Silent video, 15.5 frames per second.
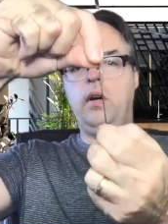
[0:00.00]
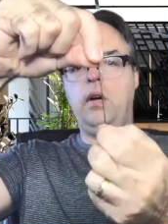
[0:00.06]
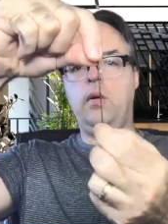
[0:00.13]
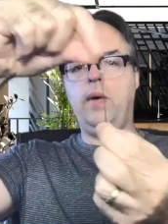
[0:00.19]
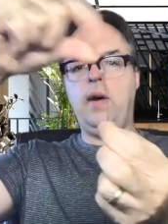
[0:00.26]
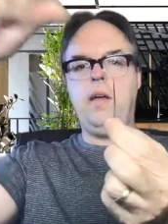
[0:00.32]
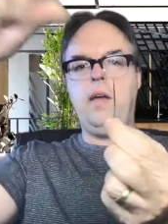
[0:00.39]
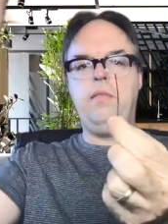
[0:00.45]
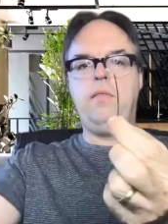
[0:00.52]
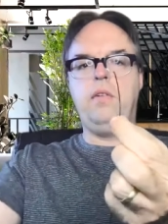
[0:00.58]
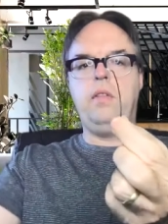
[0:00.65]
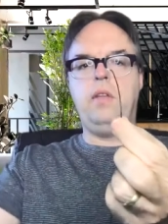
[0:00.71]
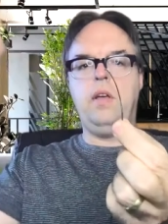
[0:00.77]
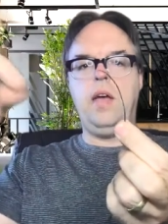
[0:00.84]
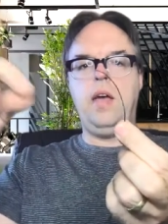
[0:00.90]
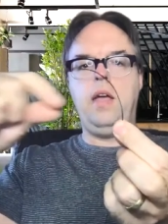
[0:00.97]
away from
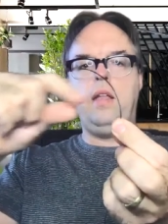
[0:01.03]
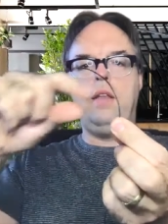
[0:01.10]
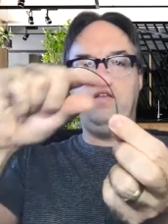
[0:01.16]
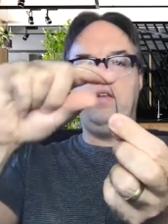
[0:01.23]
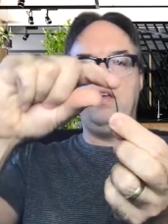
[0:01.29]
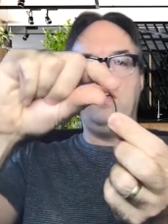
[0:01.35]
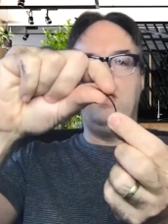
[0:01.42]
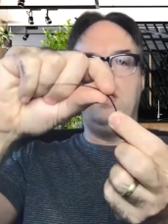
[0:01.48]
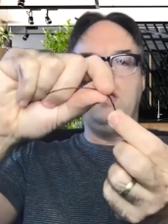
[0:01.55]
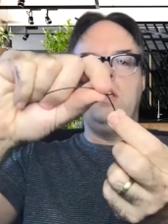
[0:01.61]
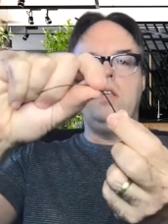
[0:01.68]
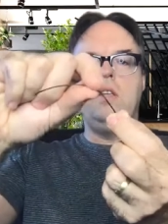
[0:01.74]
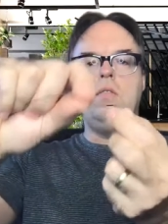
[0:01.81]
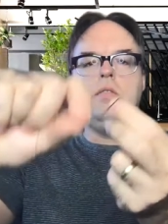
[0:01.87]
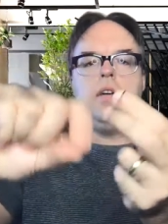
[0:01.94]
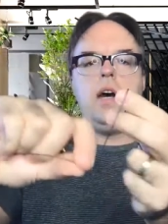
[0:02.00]
the end,
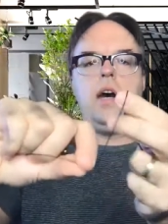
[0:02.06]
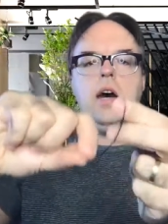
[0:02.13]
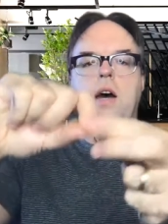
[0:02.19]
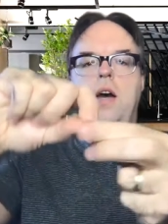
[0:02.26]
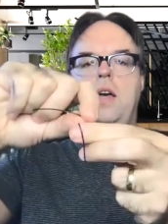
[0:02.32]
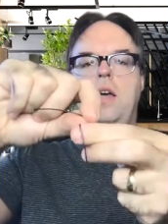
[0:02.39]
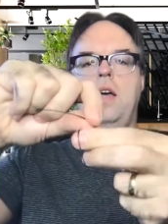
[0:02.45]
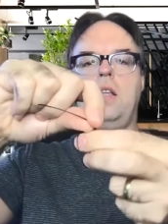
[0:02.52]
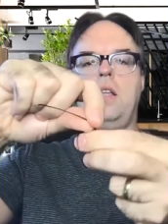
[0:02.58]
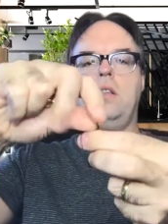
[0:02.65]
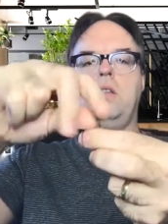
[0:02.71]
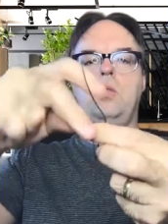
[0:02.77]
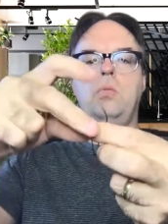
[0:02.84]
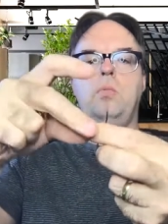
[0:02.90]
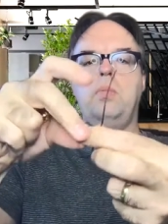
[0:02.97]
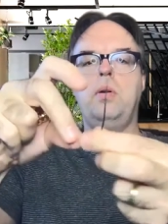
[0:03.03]
you tie a
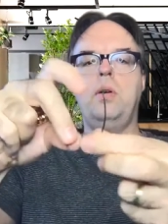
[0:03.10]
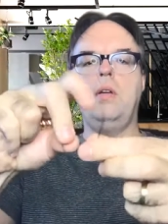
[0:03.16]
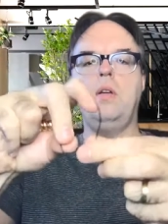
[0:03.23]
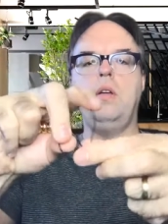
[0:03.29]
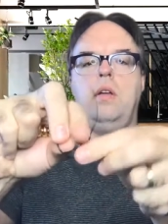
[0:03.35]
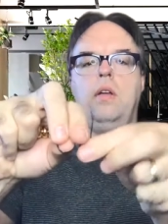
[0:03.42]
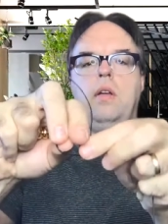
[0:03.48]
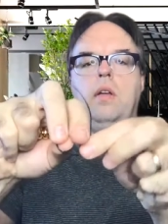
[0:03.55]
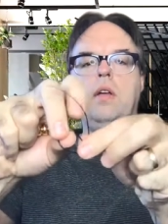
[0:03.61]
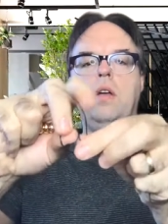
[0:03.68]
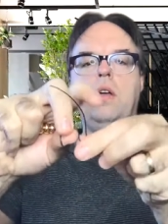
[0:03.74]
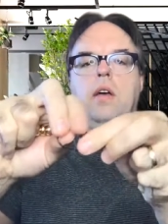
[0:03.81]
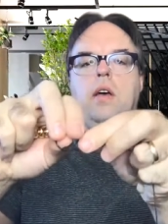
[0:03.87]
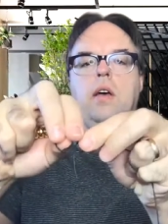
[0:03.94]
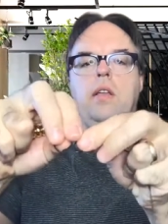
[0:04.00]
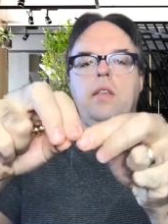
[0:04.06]
loop.
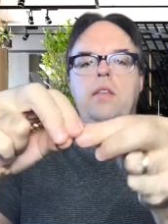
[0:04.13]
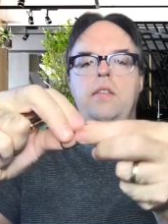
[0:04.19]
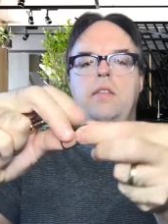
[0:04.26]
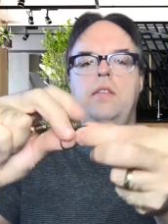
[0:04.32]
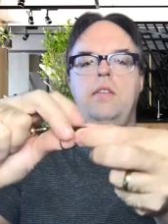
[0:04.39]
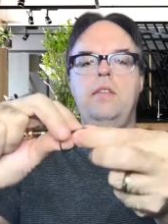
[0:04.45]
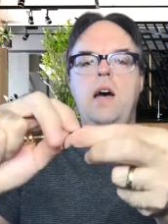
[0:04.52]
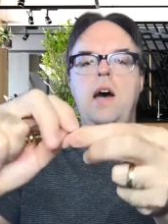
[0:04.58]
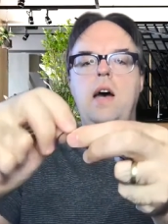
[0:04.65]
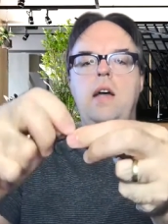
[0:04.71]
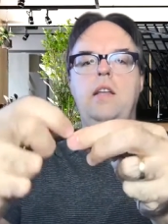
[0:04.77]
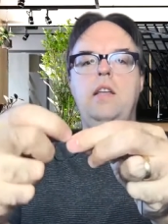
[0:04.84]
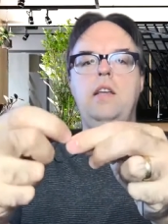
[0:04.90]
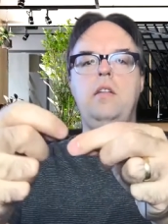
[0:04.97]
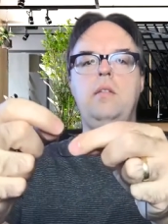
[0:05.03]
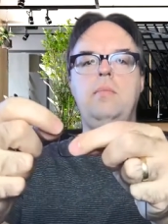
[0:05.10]
This does not
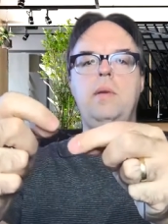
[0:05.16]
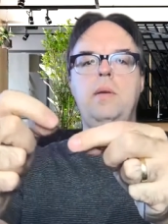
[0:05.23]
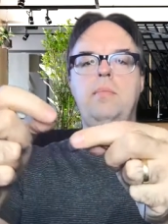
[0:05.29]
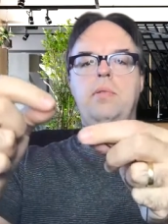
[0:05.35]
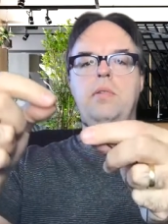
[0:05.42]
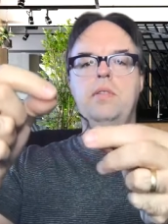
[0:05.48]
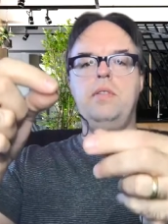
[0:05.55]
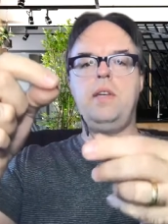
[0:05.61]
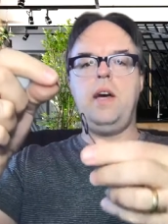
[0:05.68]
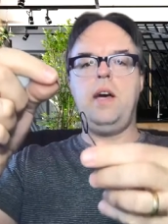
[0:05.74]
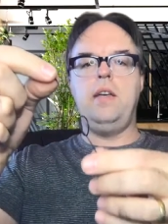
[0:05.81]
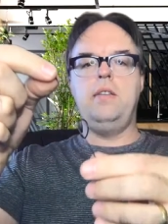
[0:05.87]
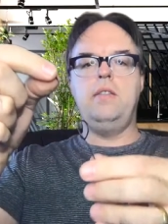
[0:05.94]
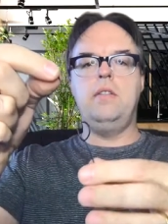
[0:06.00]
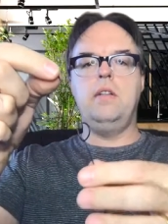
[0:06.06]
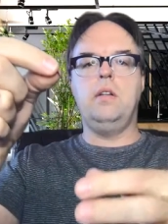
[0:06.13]
need to be
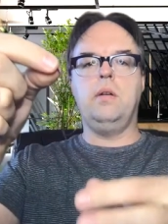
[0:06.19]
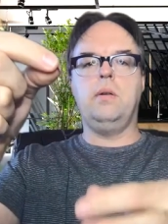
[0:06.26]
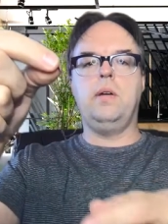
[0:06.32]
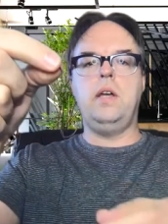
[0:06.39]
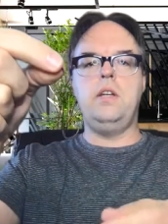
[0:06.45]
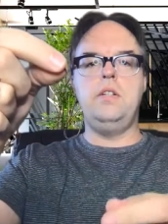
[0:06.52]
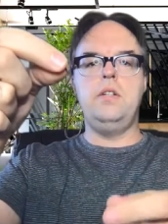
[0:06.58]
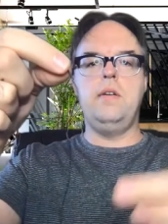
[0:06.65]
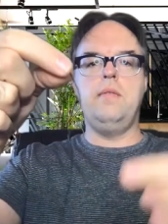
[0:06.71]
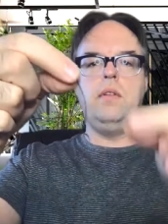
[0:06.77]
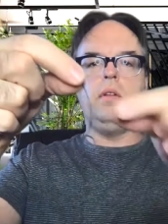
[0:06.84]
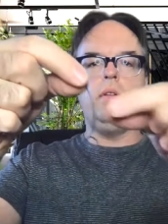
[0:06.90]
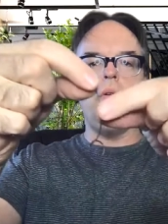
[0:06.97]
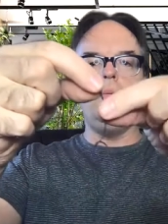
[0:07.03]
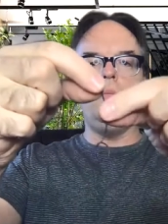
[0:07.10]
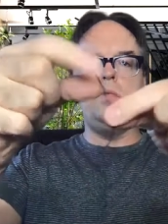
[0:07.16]
precise, the location of the
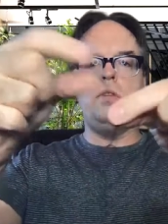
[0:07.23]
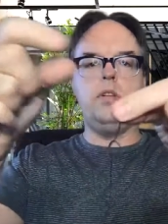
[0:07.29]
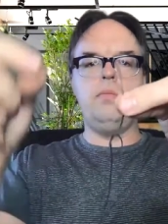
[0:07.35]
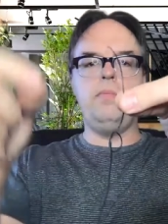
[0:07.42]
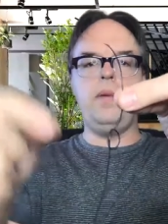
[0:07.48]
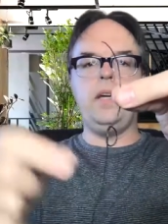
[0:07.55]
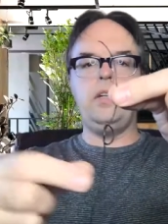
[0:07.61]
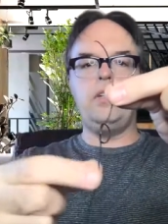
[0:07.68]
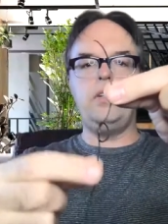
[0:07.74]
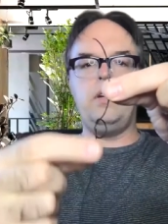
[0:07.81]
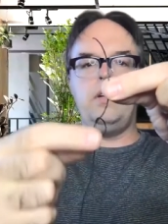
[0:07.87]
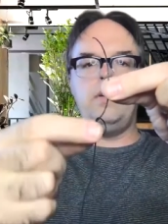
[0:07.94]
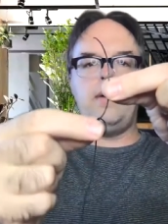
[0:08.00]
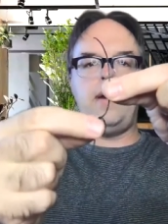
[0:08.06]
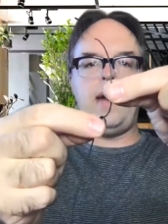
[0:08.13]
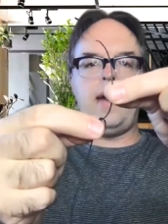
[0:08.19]
loop. Just make sure
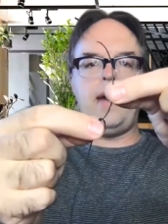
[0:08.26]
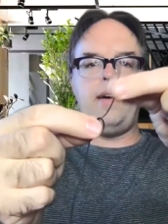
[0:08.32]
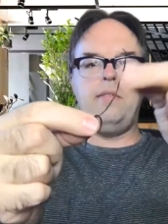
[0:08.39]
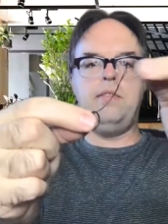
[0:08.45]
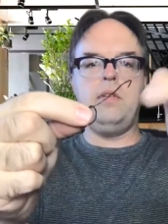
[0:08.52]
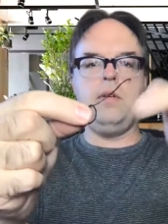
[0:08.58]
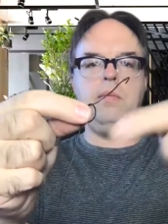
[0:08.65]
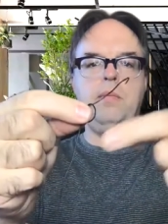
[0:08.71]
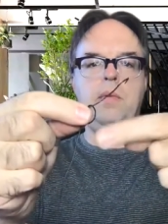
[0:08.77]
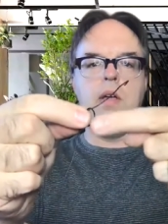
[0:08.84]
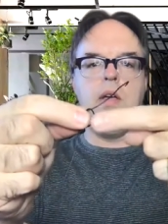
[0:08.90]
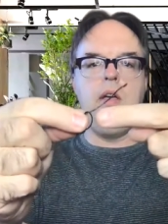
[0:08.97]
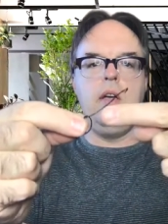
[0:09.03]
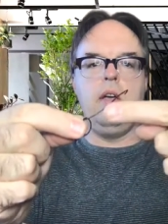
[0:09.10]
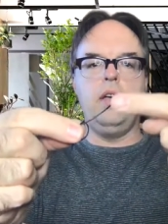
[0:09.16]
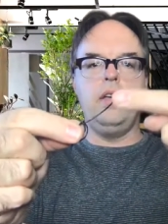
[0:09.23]
you have some
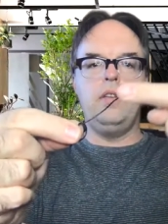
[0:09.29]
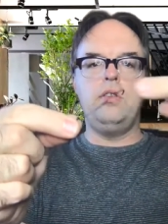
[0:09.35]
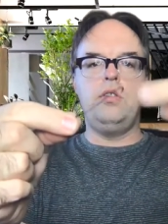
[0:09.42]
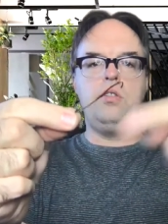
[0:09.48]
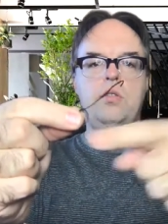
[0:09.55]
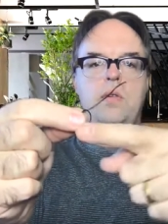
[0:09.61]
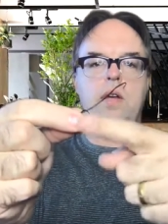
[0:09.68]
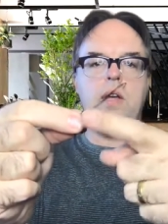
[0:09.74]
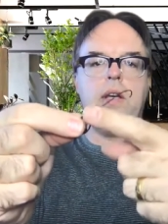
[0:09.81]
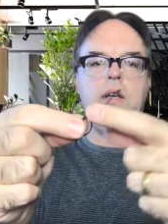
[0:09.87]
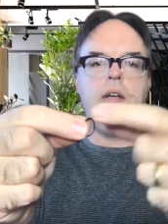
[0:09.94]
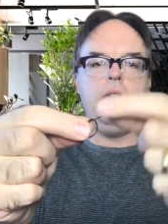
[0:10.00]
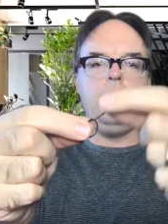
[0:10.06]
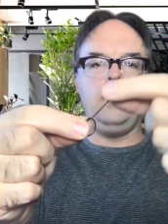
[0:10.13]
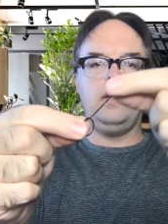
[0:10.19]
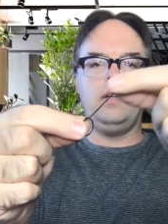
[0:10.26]
string
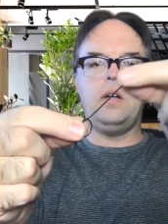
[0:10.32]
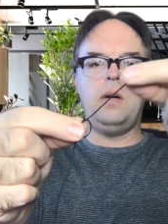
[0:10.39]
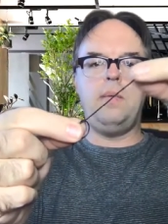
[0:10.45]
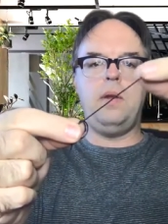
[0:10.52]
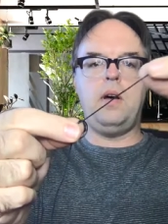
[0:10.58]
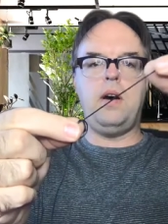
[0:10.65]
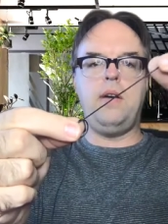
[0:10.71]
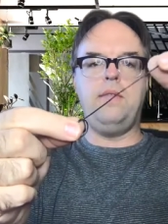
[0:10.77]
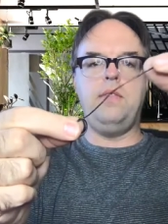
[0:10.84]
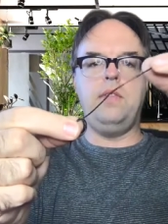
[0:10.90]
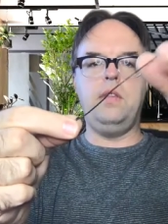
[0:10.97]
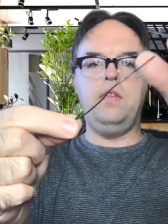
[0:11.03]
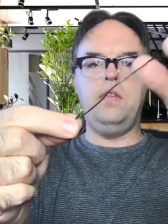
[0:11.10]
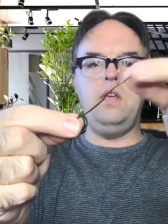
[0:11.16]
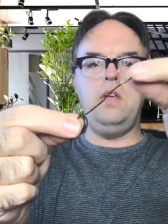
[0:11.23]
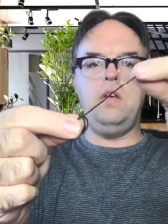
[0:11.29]
coming off
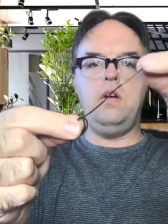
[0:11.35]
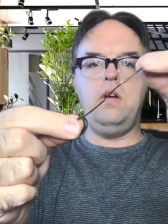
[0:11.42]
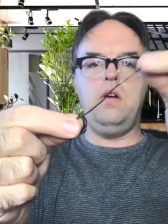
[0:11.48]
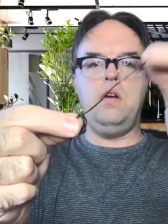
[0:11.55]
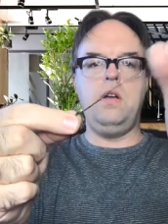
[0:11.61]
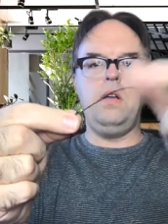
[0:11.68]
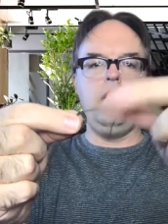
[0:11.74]
here